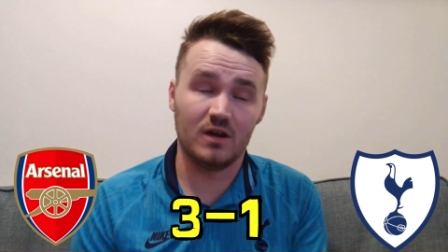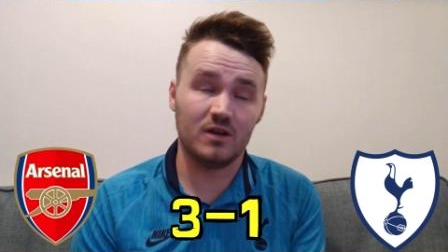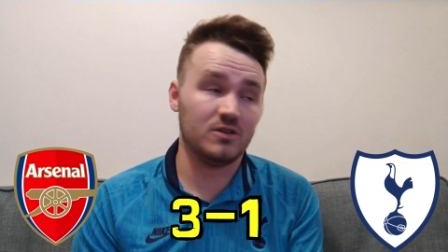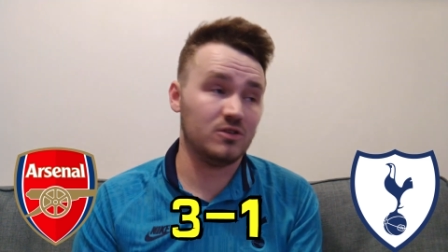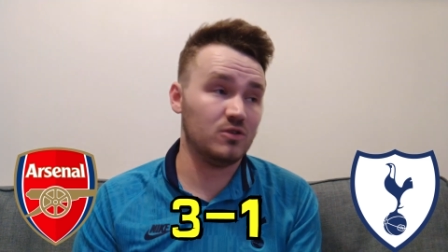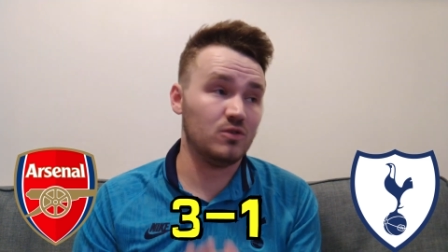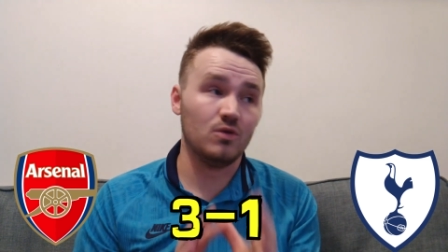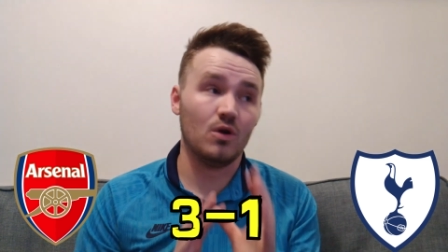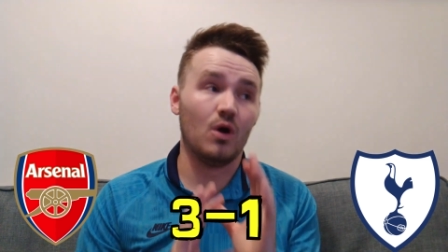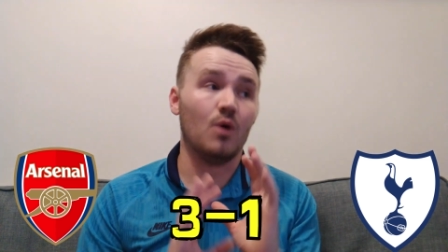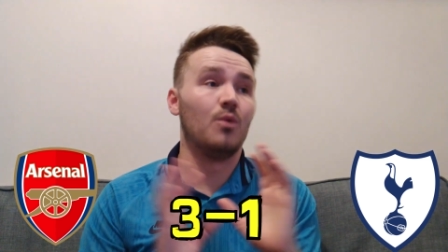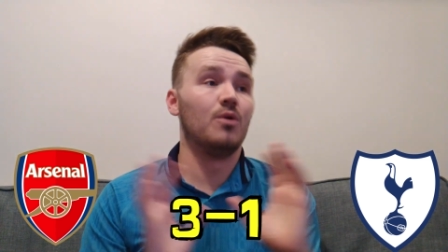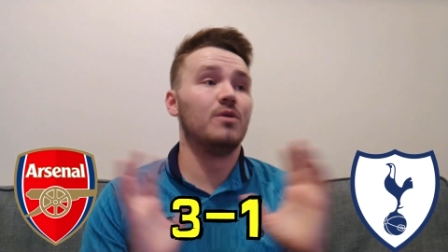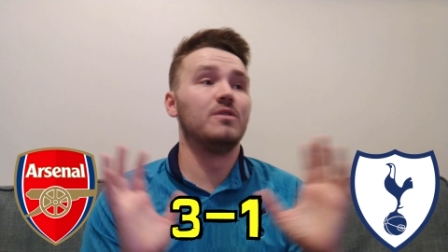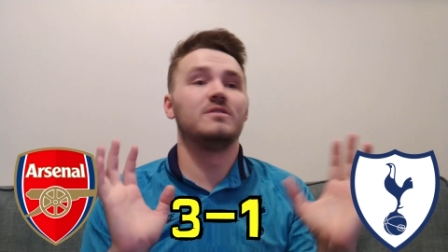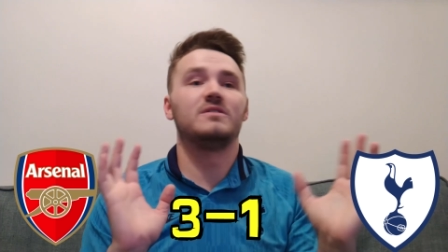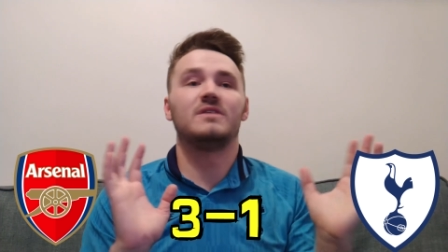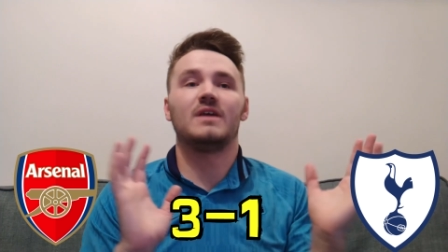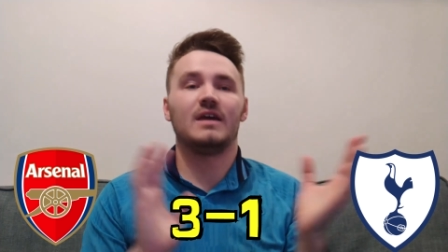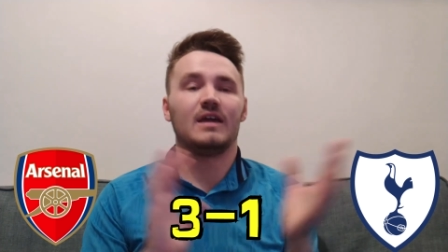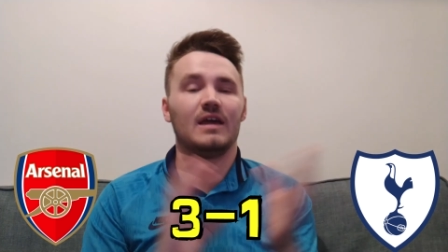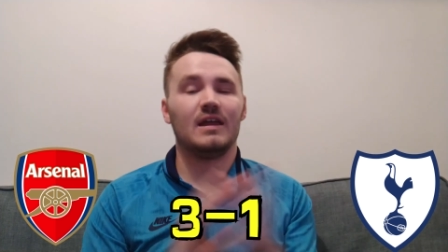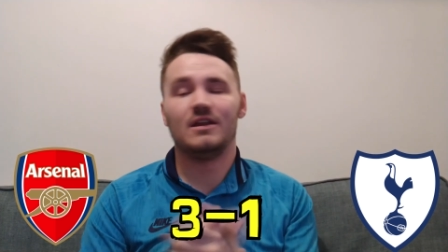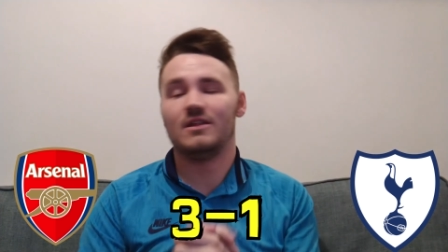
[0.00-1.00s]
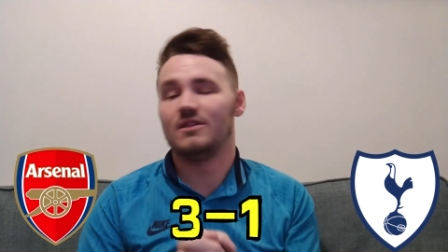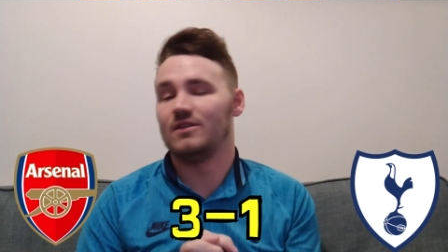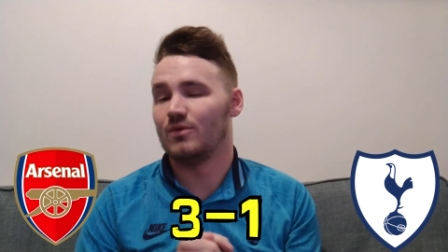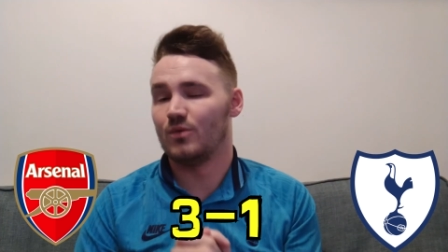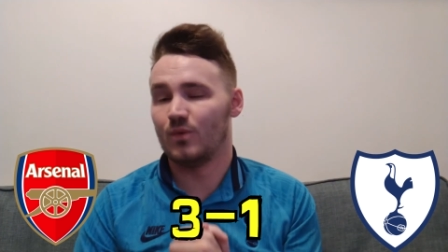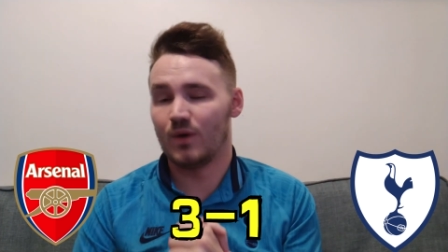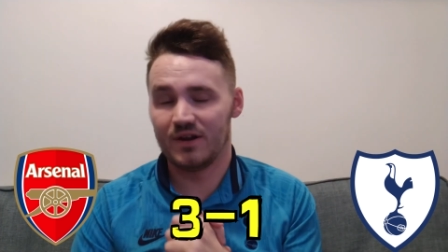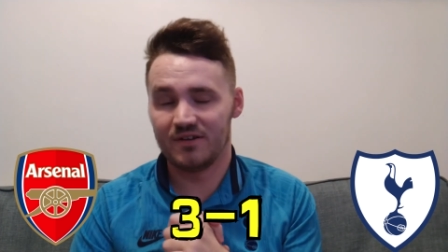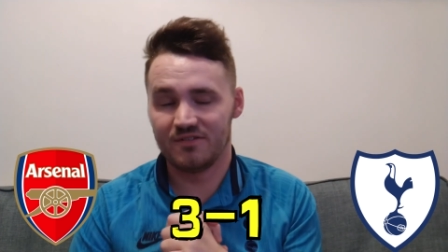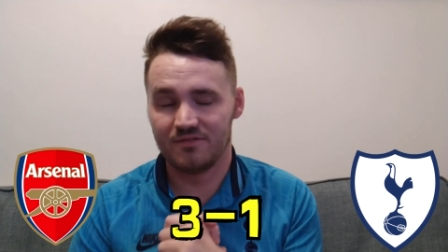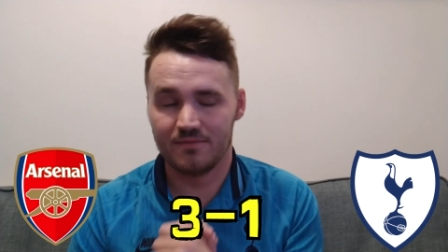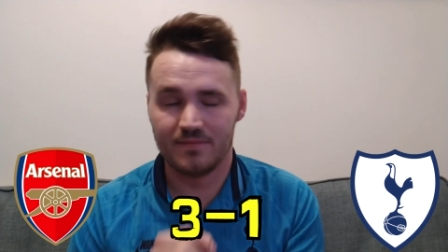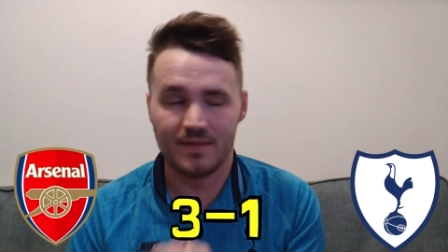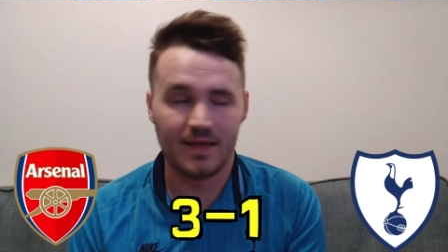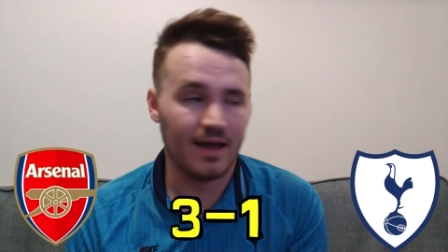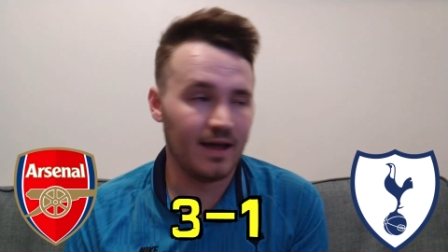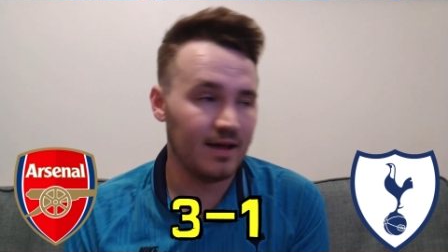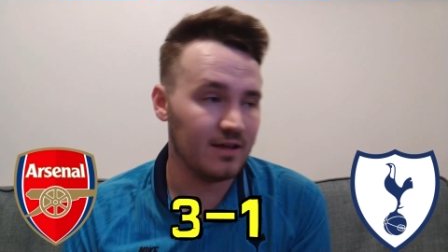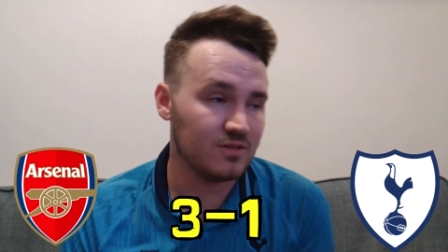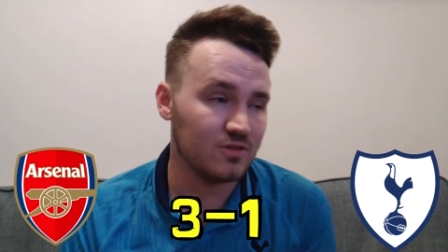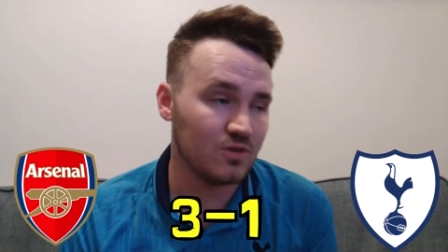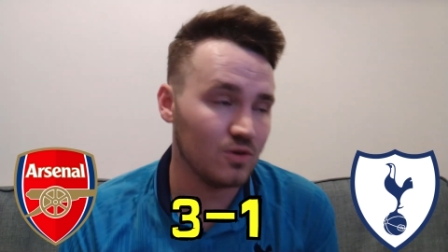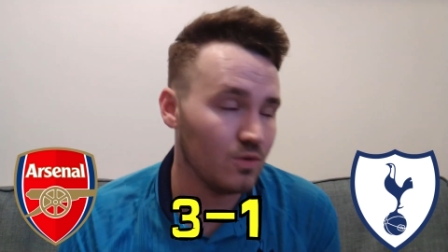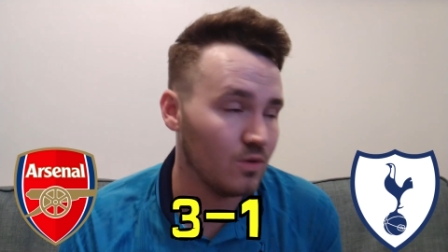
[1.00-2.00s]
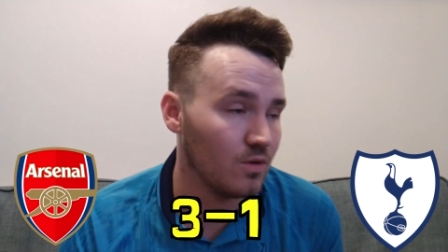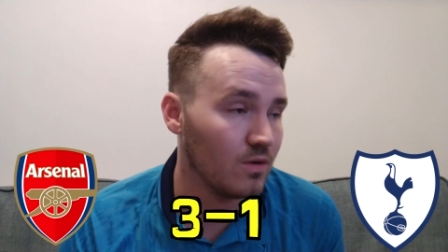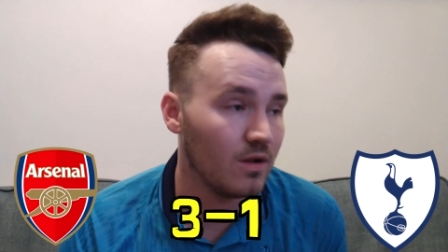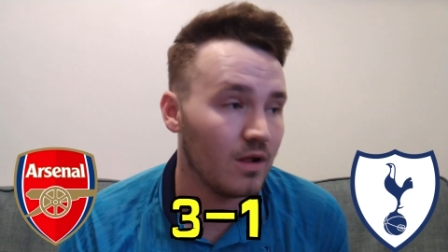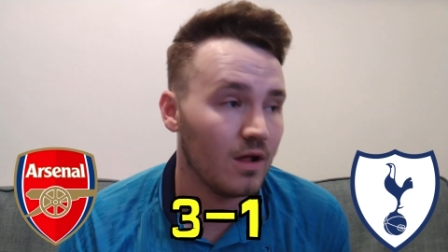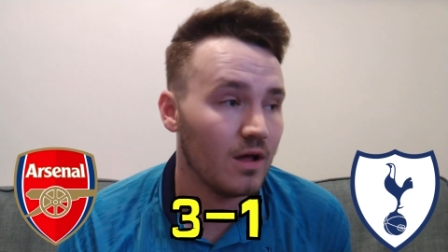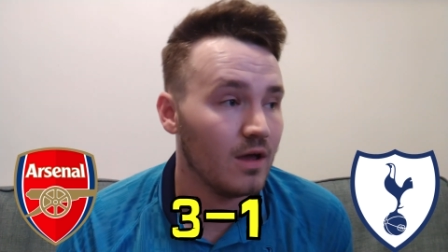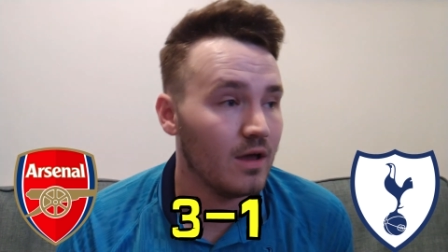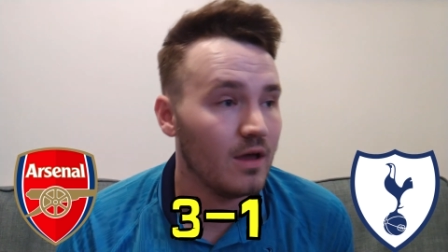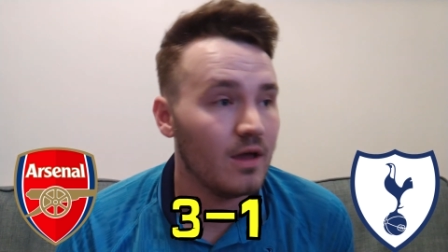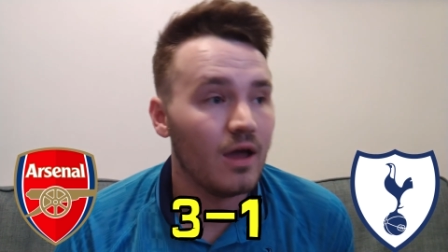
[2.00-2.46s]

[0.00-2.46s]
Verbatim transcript: I do not want to take anything away from that at all.